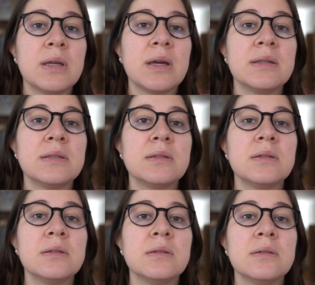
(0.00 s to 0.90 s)

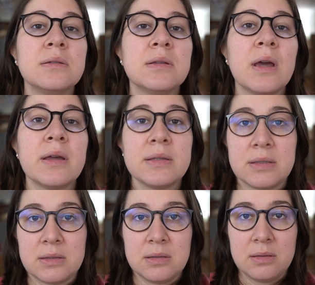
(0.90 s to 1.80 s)
Test,
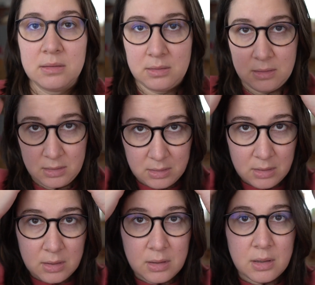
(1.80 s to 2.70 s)
test.
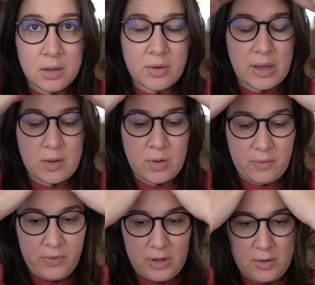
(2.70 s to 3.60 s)
Okay, quick
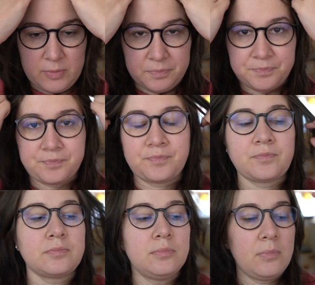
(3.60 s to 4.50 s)
video.
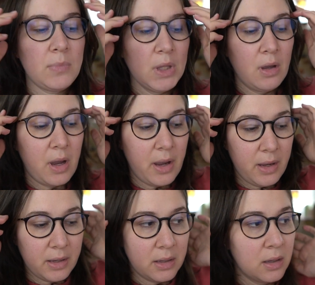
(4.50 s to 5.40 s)

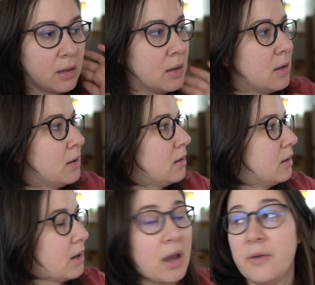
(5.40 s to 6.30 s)
I
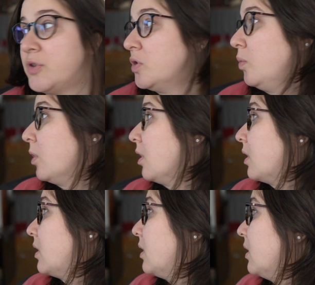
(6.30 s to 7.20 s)
have to
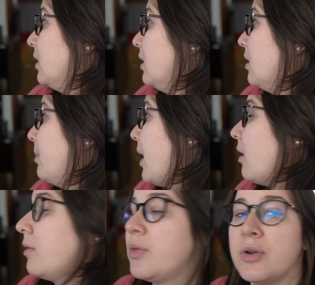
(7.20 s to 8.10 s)
work in
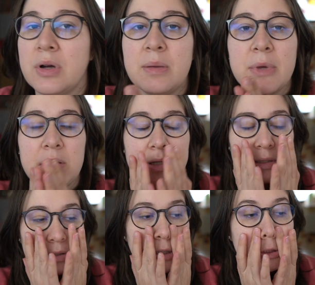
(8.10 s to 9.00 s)
about 30
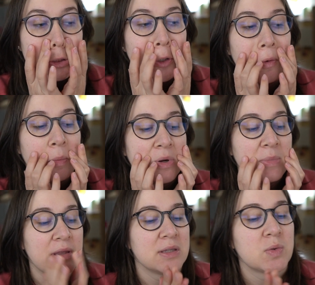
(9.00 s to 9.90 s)
minutes, and so I'm gonna
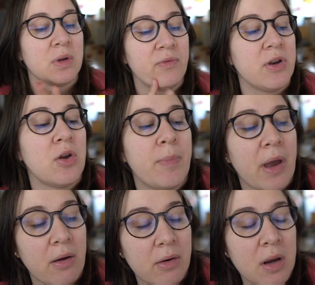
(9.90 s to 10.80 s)
make this quick video
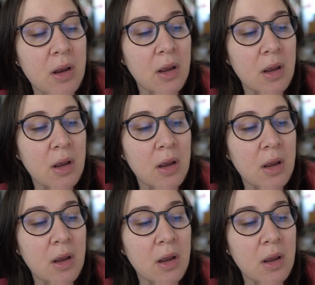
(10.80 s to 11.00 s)
about